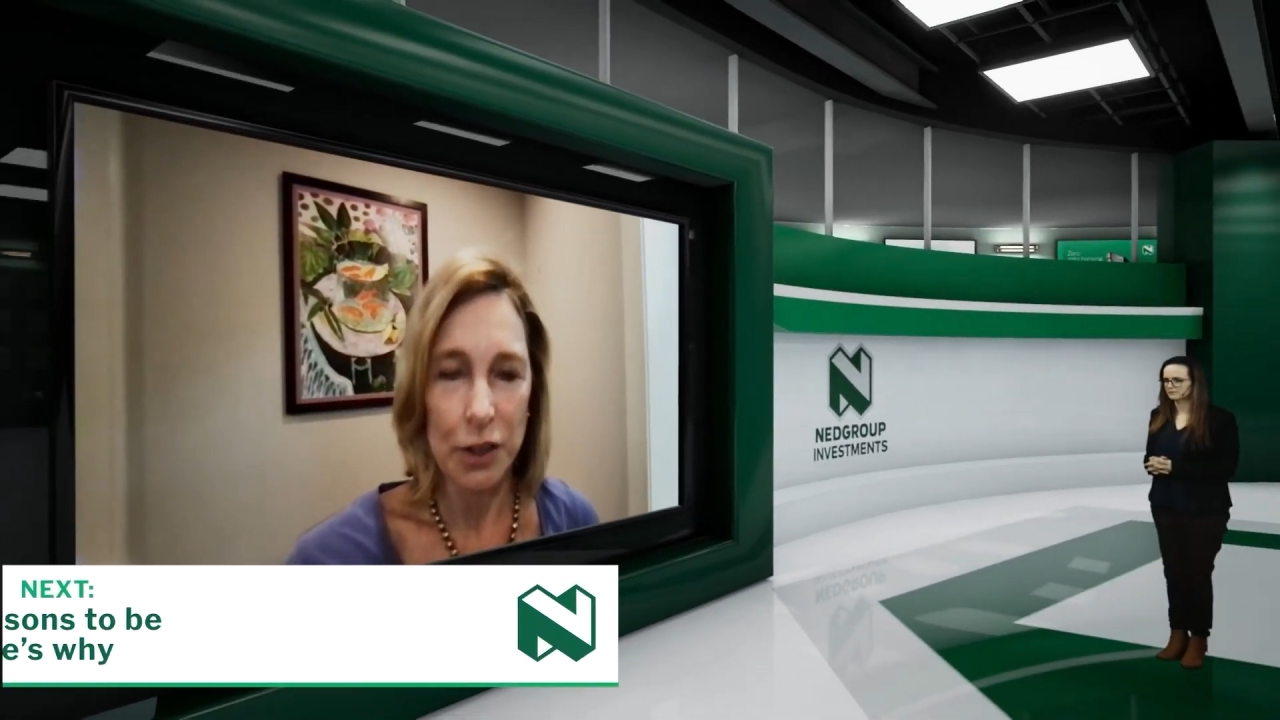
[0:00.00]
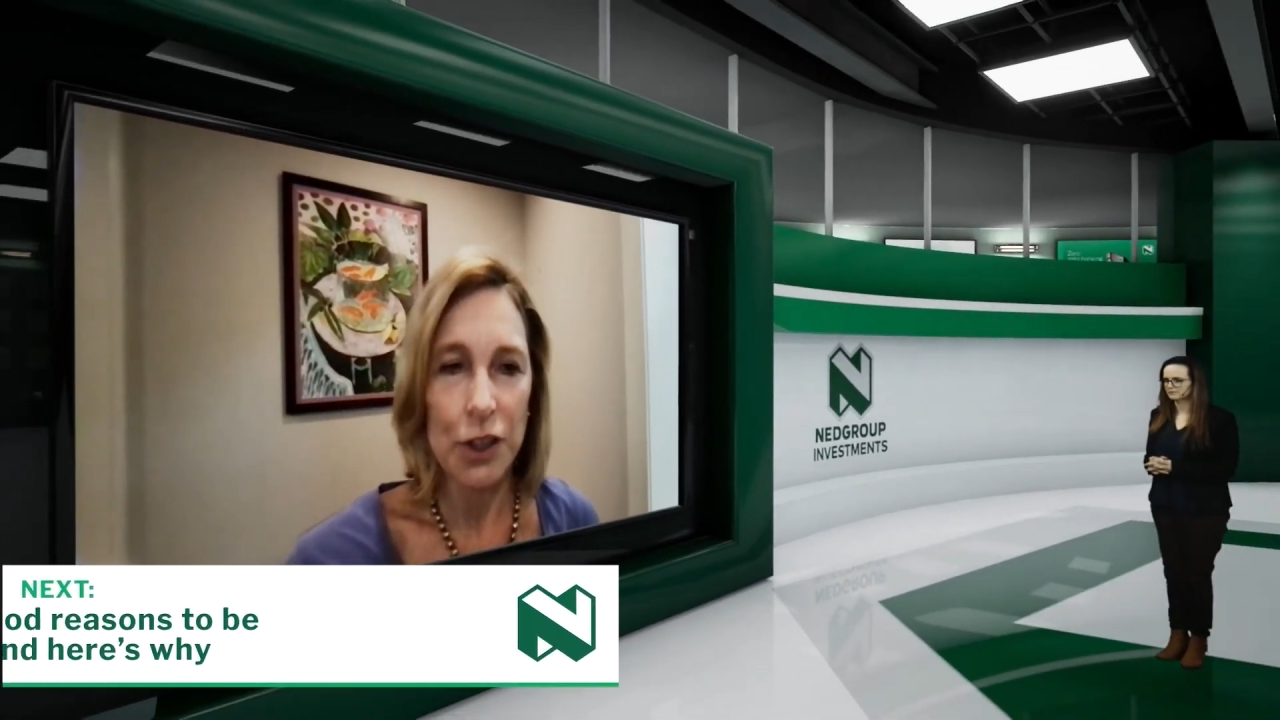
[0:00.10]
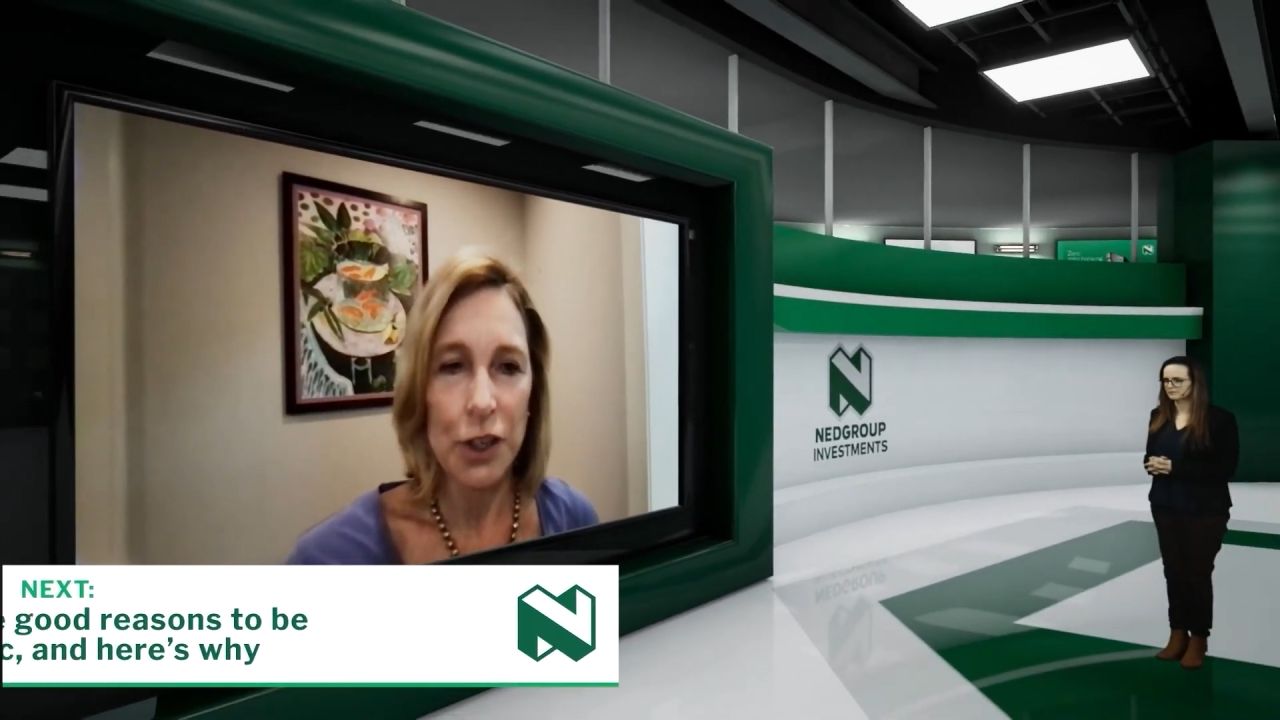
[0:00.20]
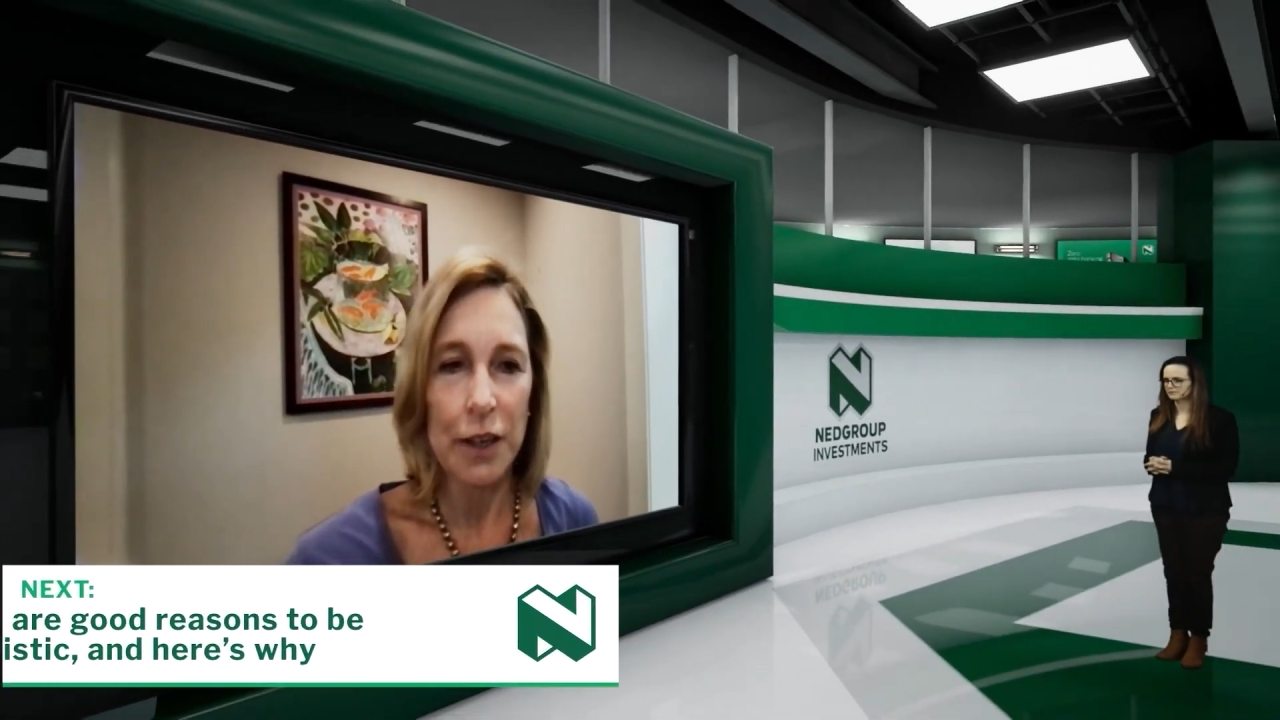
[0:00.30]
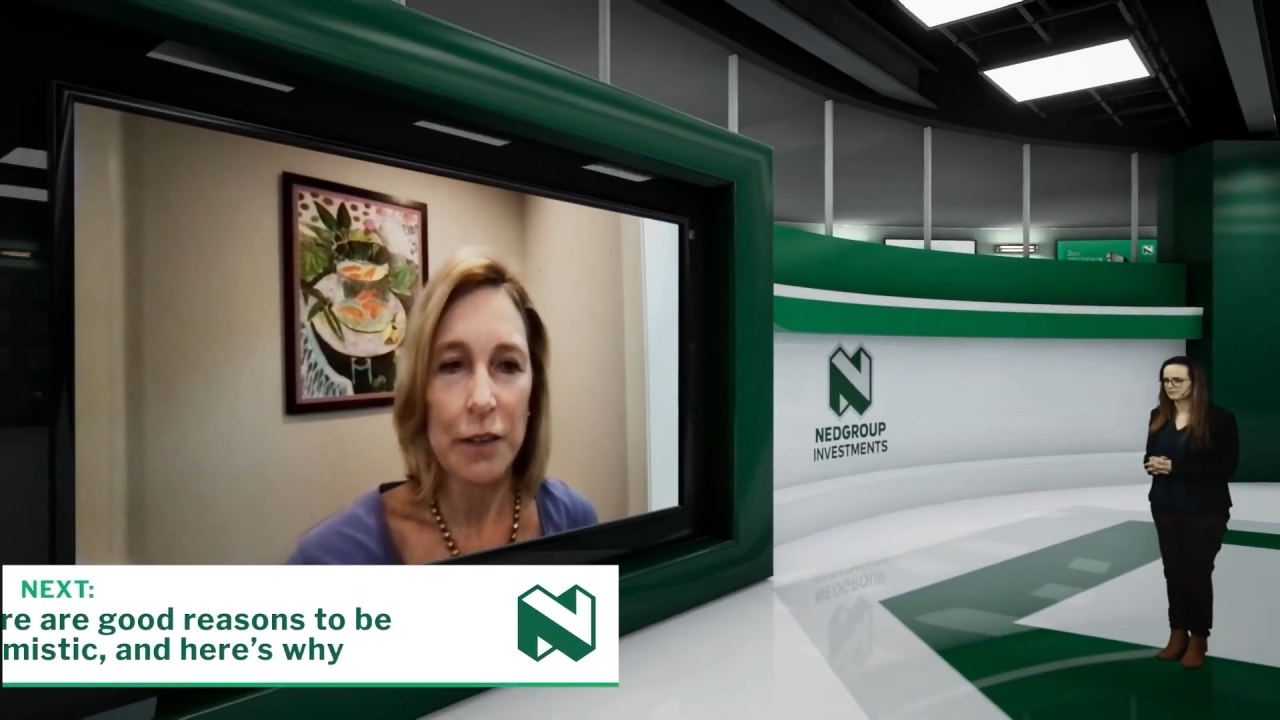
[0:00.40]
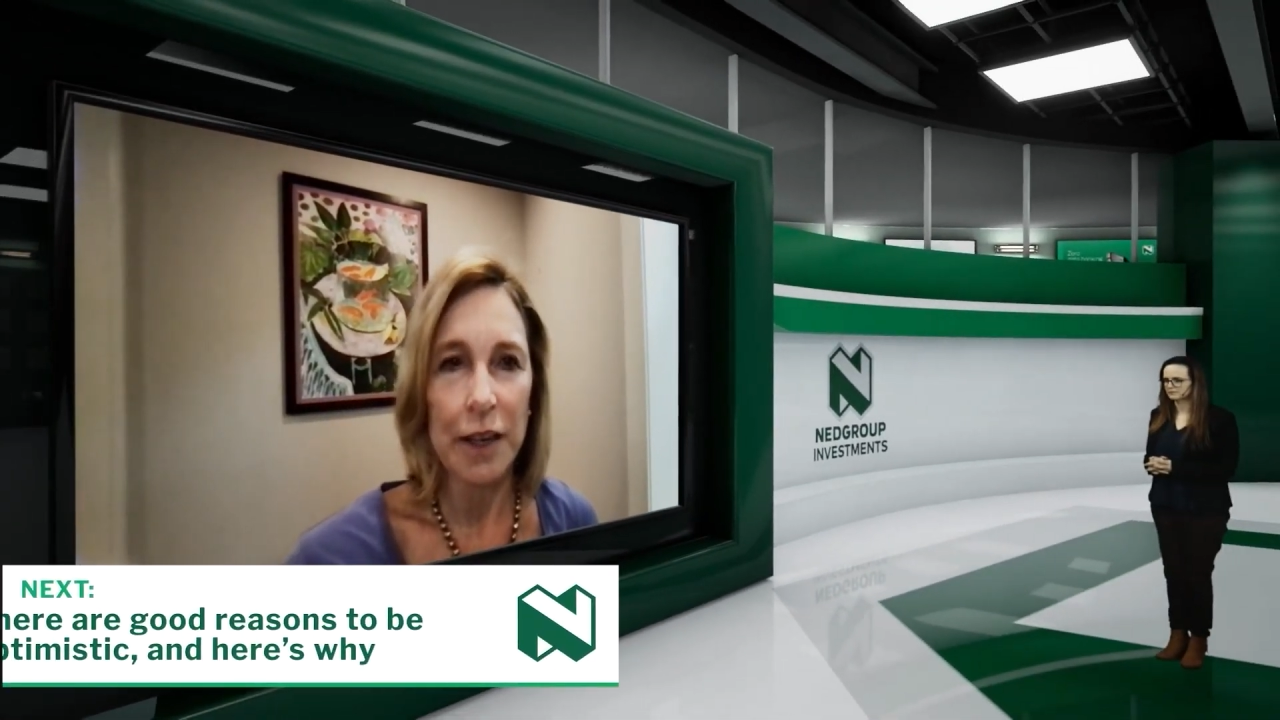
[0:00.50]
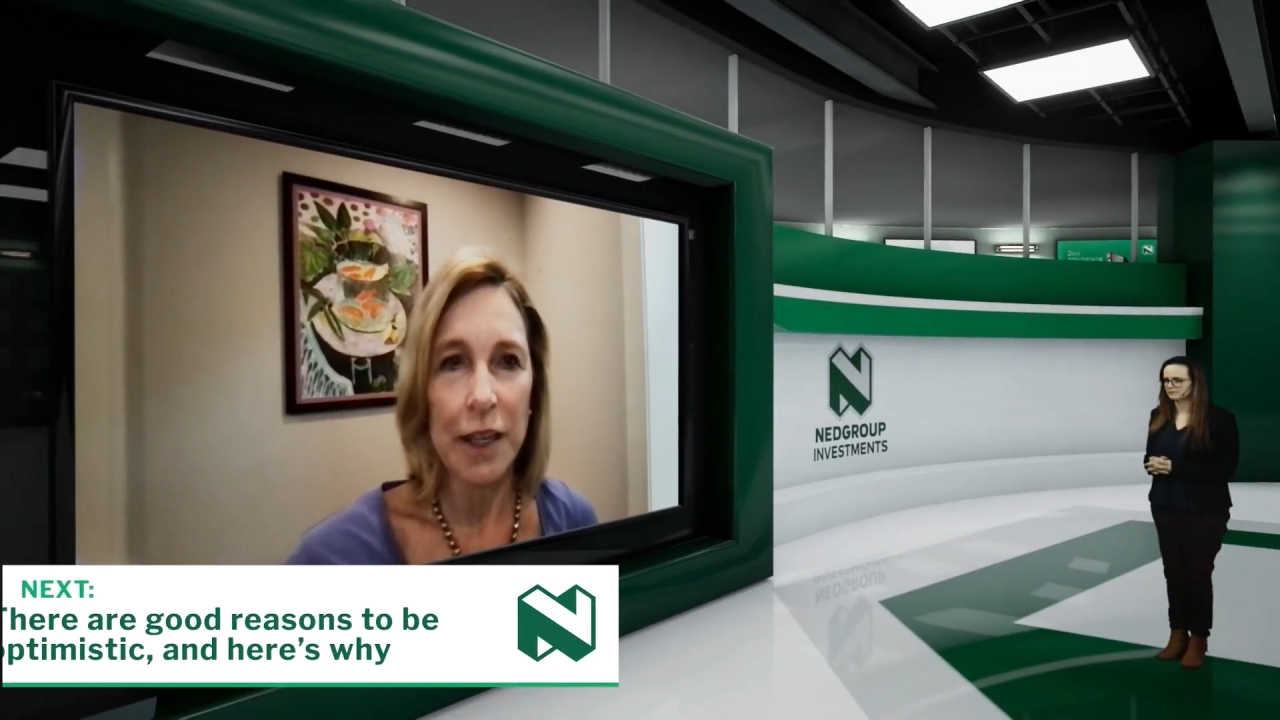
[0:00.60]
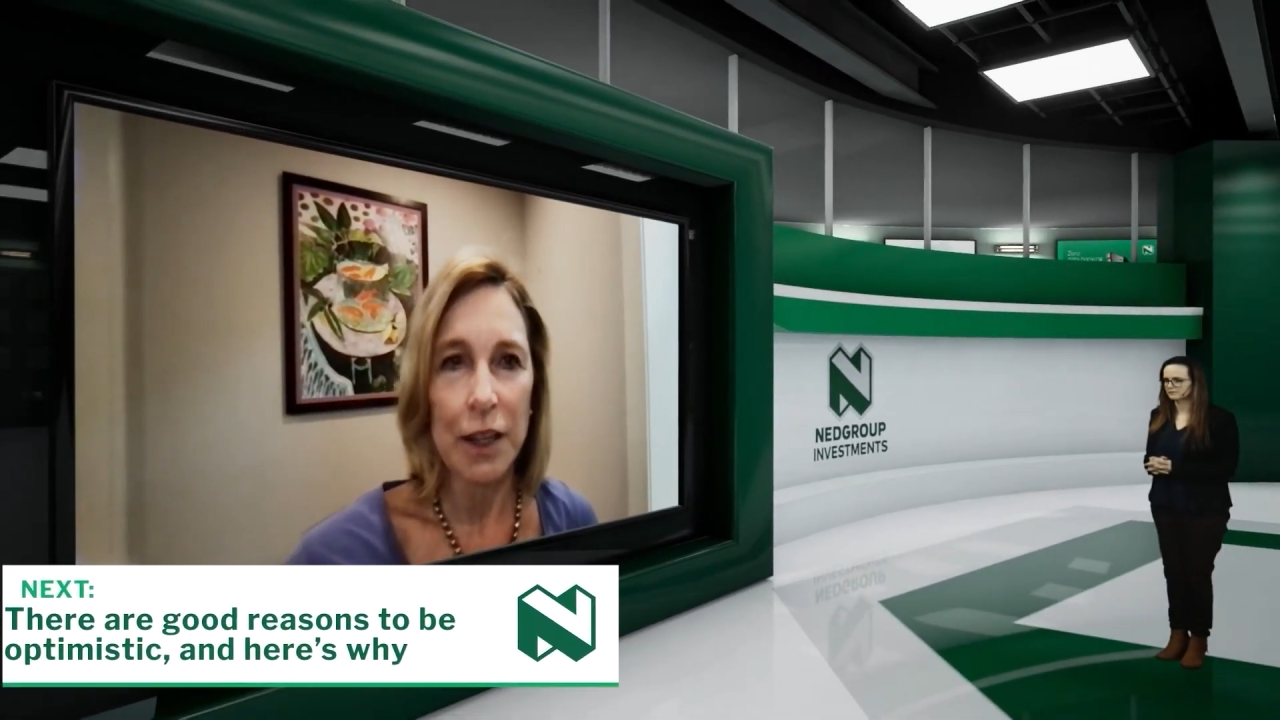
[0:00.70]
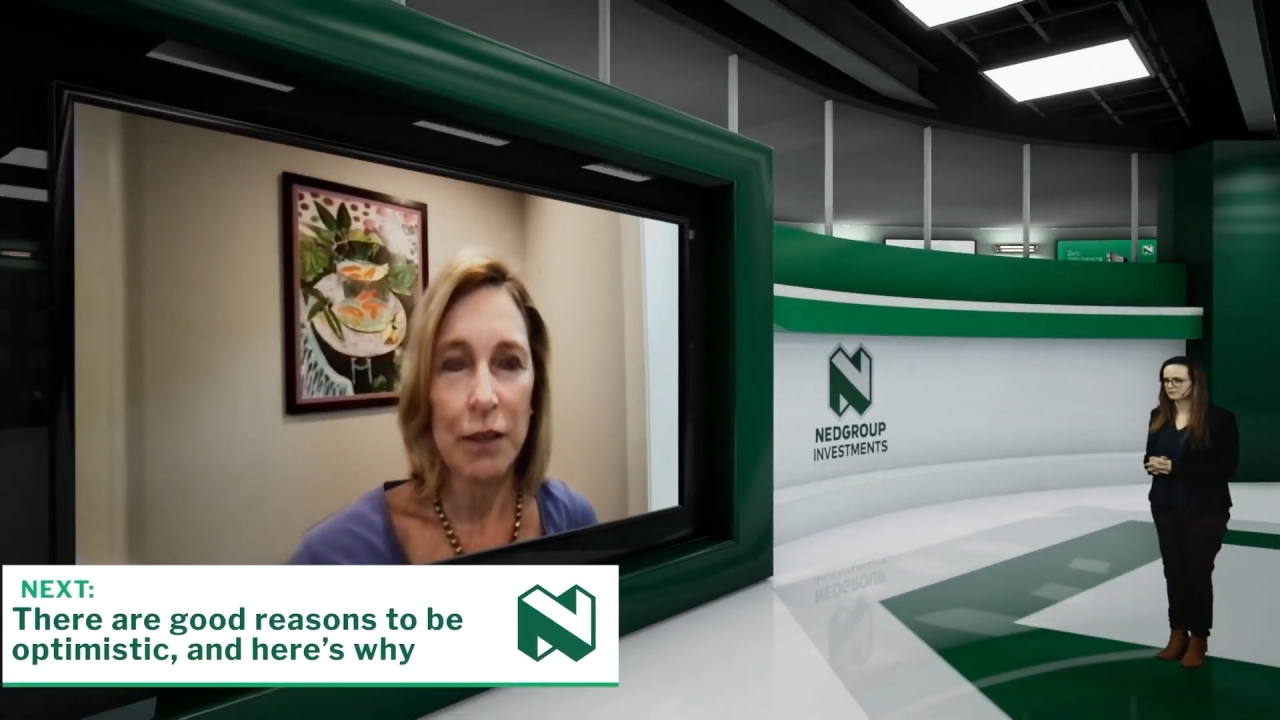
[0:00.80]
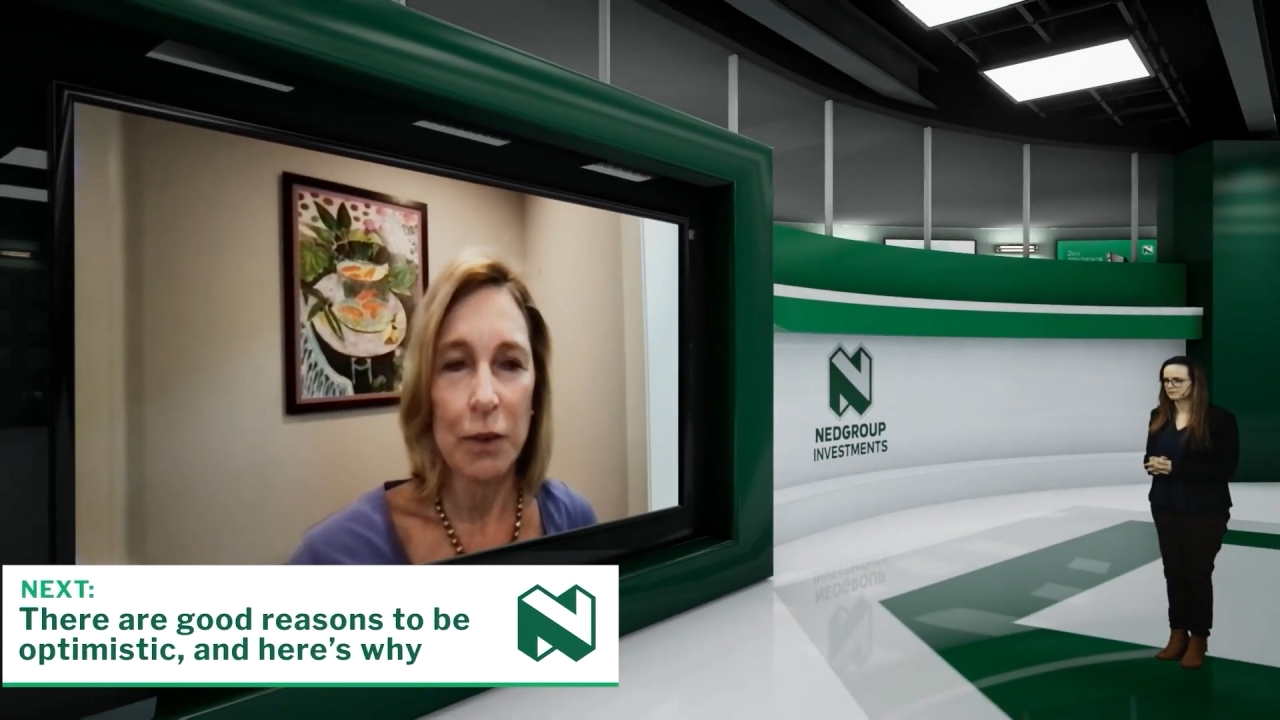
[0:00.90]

generate the